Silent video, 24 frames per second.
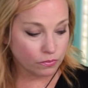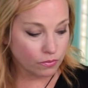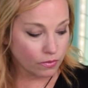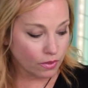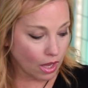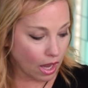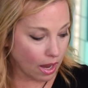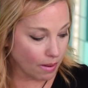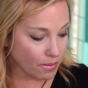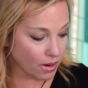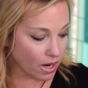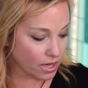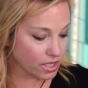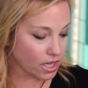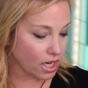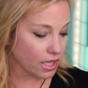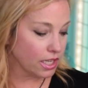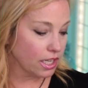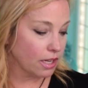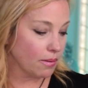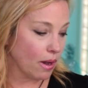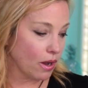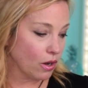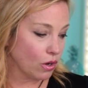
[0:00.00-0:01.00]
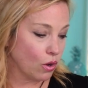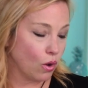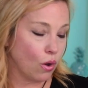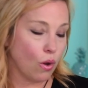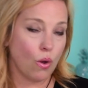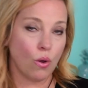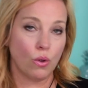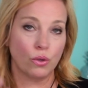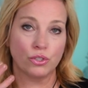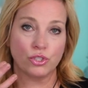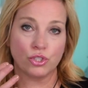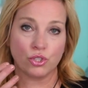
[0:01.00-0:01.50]
I'm not talking about
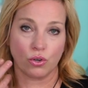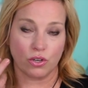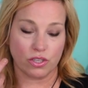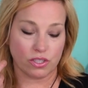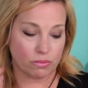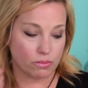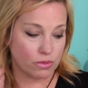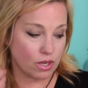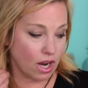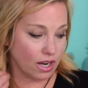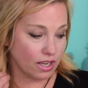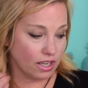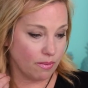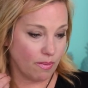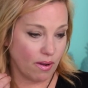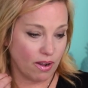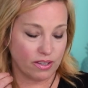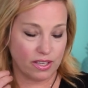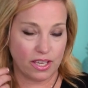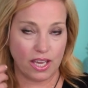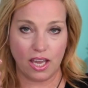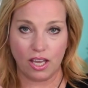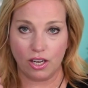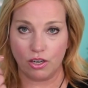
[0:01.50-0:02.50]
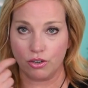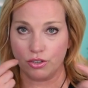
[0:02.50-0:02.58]
cold sores. I'm talking about canker